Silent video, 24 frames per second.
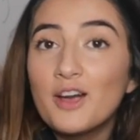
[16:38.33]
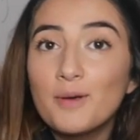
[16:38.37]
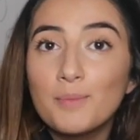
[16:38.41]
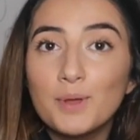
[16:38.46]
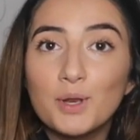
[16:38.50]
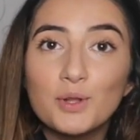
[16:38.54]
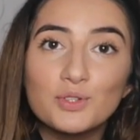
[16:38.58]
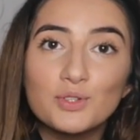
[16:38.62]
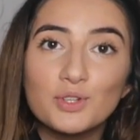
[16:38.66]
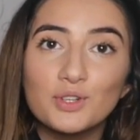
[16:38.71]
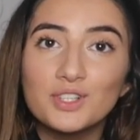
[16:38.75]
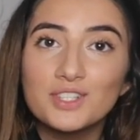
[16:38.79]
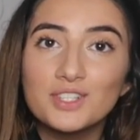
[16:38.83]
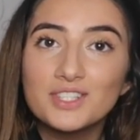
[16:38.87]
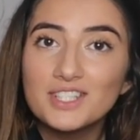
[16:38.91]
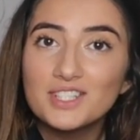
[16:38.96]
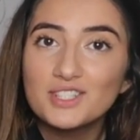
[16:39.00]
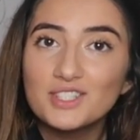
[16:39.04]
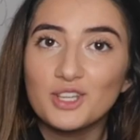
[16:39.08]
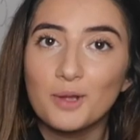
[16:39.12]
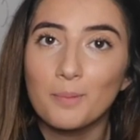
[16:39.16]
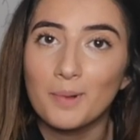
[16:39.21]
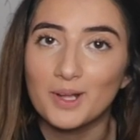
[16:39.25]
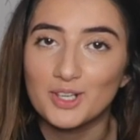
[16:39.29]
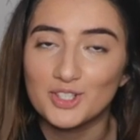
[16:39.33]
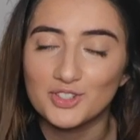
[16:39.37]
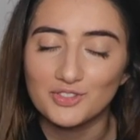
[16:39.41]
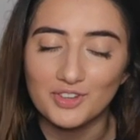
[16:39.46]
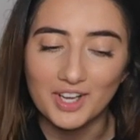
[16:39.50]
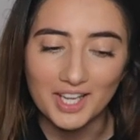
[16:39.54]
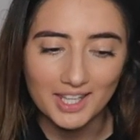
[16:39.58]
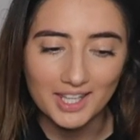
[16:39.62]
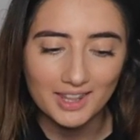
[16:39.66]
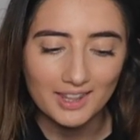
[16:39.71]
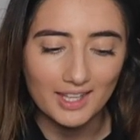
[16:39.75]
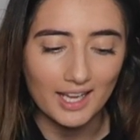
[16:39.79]
but it was honestly so much
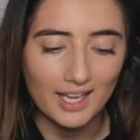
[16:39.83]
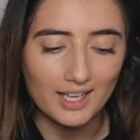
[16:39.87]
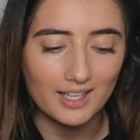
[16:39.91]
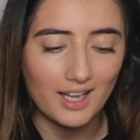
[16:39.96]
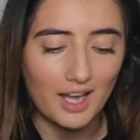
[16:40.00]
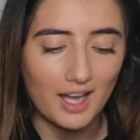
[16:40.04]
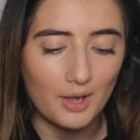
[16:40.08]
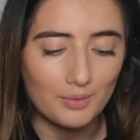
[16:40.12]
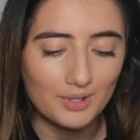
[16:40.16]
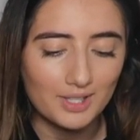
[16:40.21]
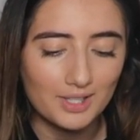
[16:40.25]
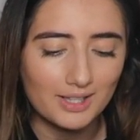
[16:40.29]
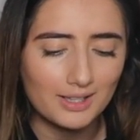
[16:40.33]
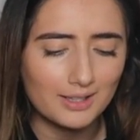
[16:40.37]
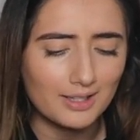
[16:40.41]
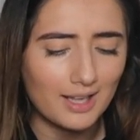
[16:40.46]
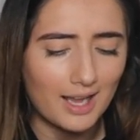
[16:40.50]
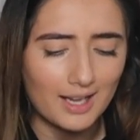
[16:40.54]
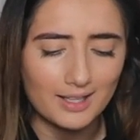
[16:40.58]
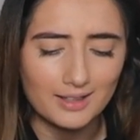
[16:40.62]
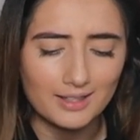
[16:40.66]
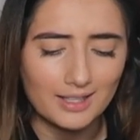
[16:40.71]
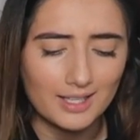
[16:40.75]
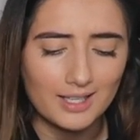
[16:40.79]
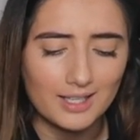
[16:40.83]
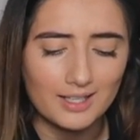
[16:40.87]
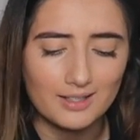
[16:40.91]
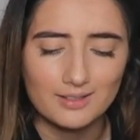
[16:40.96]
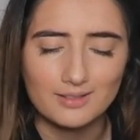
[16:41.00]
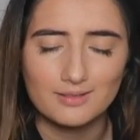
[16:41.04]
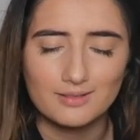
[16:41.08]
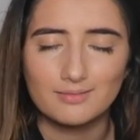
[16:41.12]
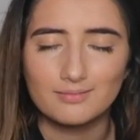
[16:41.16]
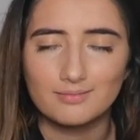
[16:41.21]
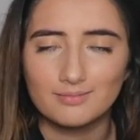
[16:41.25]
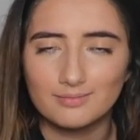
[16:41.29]
fun. Like, I would
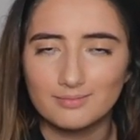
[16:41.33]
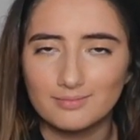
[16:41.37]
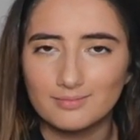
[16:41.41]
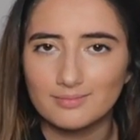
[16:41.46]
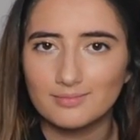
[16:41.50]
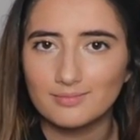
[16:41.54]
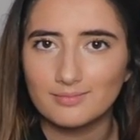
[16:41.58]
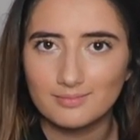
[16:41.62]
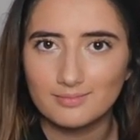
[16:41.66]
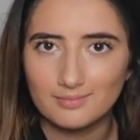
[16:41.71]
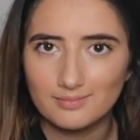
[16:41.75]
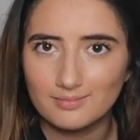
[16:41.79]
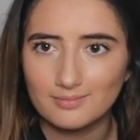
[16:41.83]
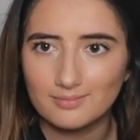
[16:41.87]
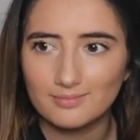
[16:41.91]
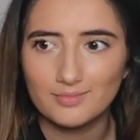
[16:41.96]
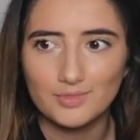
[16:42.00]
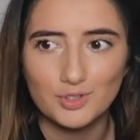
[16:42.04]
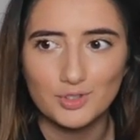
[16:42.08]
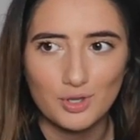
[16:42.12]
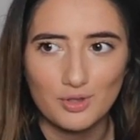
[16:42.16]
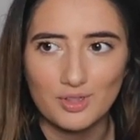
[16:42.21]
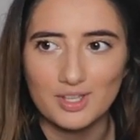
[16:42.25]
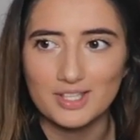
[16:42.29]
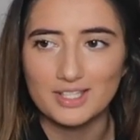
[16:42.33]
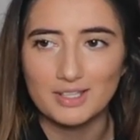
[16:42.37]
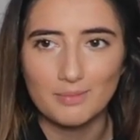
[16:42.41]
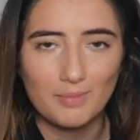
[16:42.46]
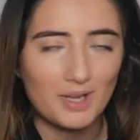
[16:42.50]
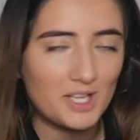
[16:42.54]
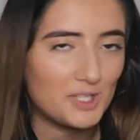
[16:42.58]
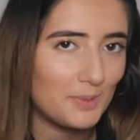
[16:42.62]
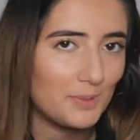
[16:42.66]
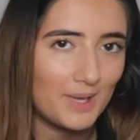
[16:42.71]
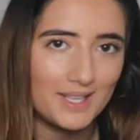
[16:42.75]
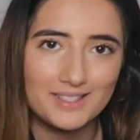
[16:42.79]
gladly do this in
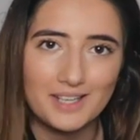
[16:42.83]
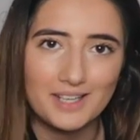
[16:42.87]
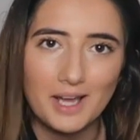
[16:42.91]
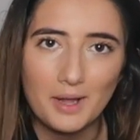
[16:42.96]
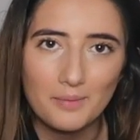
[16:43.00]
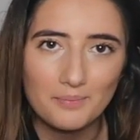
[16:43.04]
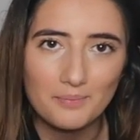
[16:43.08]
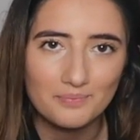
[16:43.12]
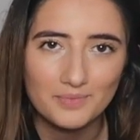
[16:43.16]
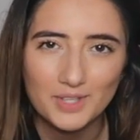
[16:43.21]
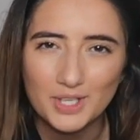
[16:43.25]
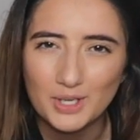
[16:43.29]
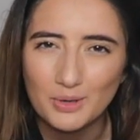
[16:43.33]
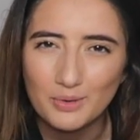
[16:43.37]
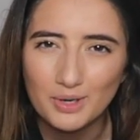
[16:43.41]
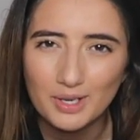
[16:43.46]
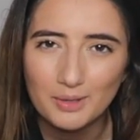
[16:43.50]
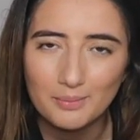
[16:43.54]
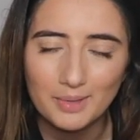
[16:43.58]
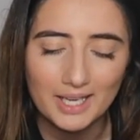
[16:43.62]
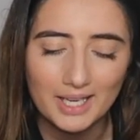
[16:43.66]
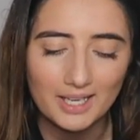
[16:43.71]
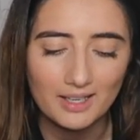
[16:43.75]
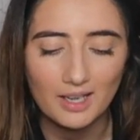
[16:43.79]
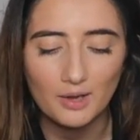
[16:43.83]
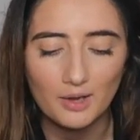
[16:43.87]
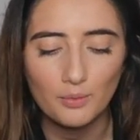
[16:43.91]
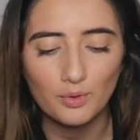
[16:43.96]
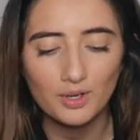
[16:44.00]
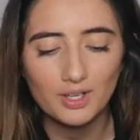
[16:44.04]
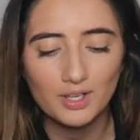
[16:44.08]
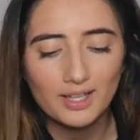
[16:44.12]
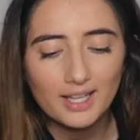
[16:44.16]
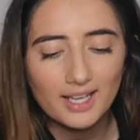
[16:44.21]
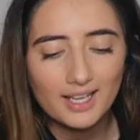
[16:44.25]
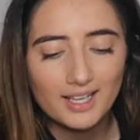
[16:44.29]
my spare time. You know what I mean? I
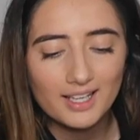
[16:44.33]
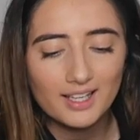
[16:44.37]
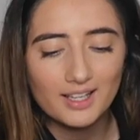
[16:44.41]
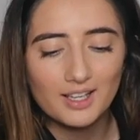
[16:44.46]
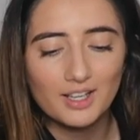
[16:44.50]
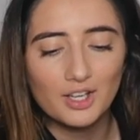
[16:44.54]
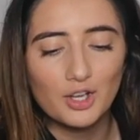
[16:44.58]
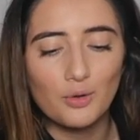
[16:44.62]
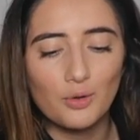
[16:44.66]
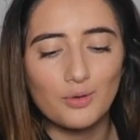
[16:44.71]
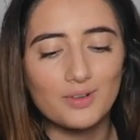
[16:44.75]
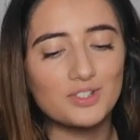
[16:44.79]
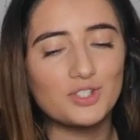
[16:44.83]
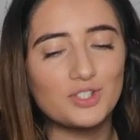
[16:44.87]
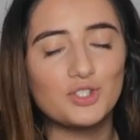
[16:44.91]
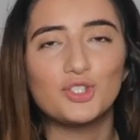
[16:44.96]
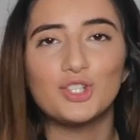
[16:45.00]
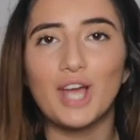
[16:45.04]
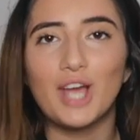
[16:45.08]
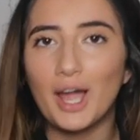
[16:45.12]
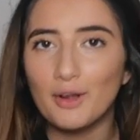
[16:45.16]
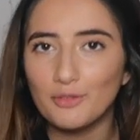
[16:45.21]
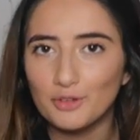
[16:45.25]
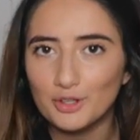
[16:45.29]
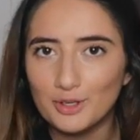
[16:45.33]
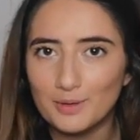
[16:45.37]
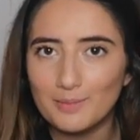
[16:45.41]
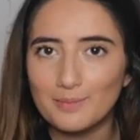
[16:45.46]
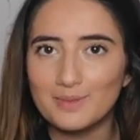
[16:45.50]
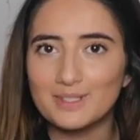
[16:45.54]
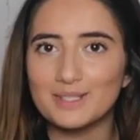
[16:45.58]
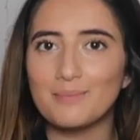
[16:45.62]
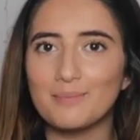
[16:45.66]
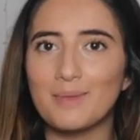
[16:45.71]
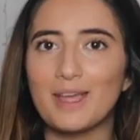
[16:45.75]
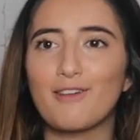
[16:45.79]
want to like go into chat
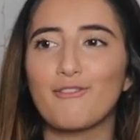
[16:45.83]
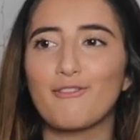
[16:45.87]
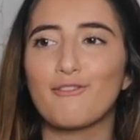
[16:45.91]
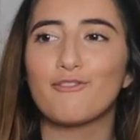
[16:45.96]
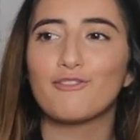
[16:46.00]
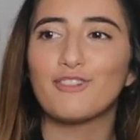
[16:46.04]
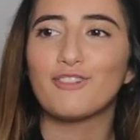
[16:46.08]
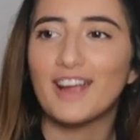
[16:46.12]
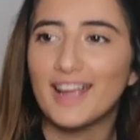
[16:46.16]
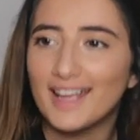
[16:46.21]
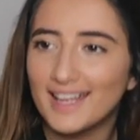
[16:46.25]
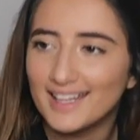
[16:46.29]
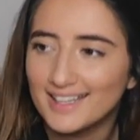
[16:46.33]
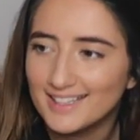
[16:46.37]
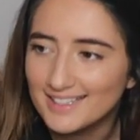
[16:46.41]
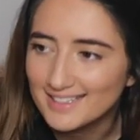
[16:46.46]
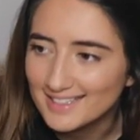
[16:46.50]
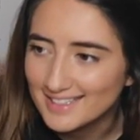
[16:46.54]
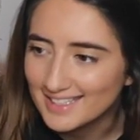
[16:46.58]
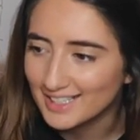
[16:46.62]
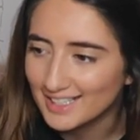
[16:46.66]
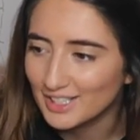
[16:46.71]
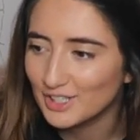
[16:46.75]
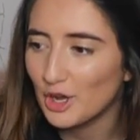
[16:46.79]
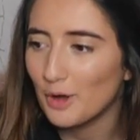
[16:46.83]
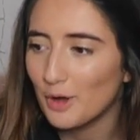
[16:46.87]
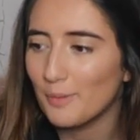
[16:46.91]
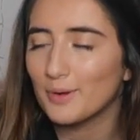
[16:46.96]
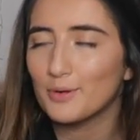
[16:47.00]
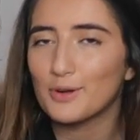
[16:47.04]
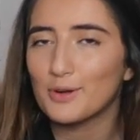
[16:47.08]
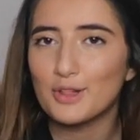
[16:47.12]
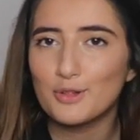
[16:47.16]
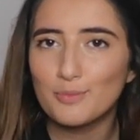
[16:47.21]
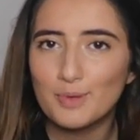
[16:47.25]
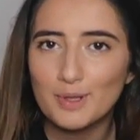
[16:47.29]
rooms and make friends and
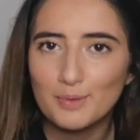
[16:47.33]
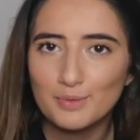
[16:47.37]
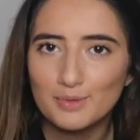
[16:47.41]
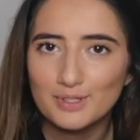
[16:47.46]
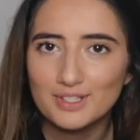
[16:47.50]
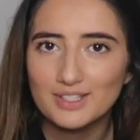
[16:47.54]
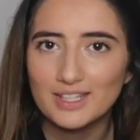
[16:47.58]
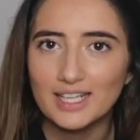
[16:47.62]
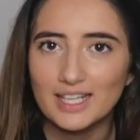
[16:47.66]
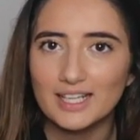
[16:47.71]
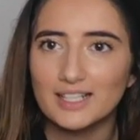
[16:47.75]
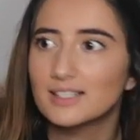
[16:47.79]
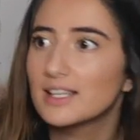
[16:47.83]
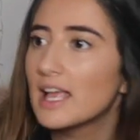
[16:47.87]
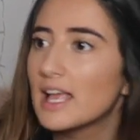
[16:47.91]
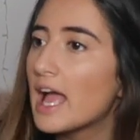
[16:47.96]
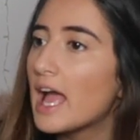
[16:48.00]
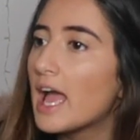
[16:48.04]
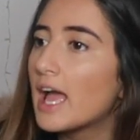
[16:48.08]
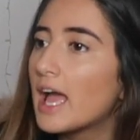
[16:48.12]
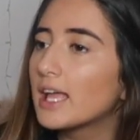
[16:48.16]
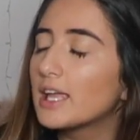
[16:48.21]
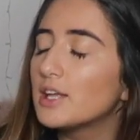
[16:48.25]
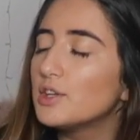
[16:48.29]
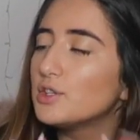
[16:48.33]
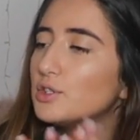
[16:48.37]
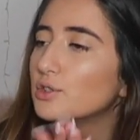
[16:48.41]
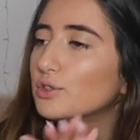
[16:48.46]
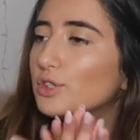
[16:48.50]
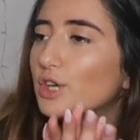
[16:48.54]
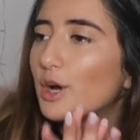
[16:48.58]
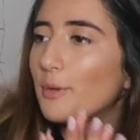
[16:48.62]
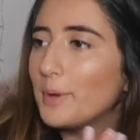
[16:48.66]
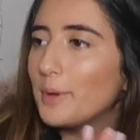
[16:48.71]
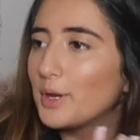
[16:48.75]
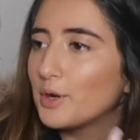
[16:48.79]
comment on other people's things. Can you still
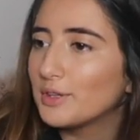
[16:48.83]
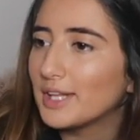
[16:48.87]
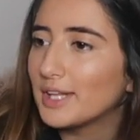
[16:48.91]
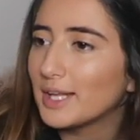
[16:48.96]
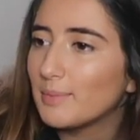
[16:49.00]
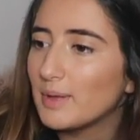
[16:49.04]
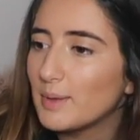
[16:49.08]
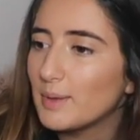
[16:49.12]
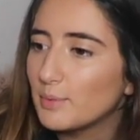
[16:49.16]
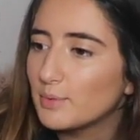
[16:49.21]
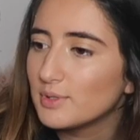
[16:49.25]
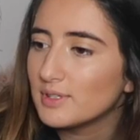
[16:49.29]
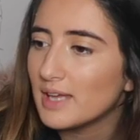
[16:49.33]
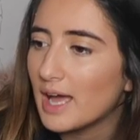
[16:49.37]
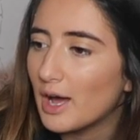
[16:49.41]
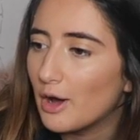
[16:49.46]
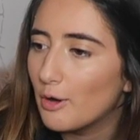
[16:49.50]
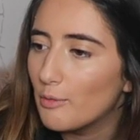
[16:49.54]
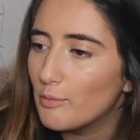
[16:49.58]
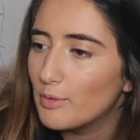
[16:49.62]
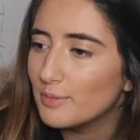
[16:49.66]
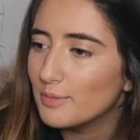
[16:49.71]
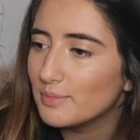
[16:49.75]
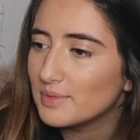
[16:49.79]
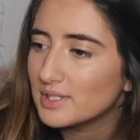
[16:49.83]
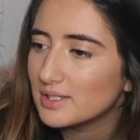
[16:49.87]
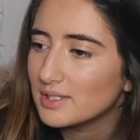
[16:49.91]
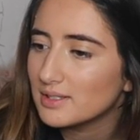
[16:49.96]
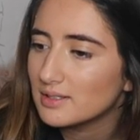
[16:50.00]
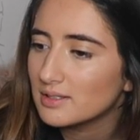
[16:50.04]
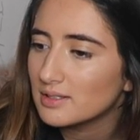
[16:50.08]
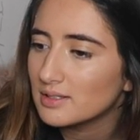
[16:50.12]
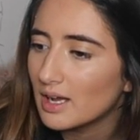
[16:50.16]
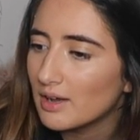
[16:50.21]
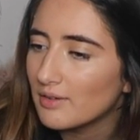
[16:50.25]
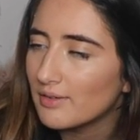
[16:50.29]
comment on like people's albums
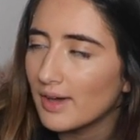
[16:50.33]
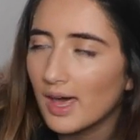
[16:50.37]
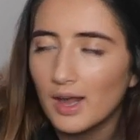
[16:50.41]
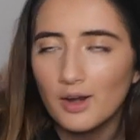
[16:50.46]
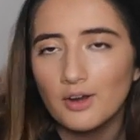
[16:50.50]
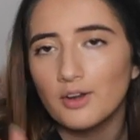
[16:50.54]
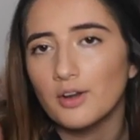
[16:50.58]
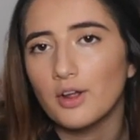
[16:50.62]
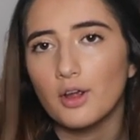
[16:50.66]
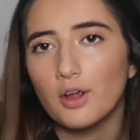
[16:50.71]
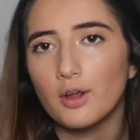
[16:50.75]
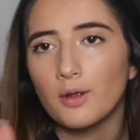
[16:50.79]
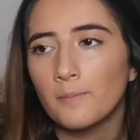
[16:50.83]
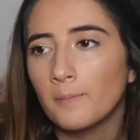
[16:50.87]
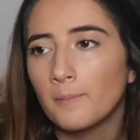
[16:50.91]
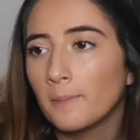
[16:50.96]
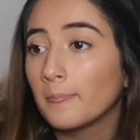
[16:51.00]
and stuff? I don't know.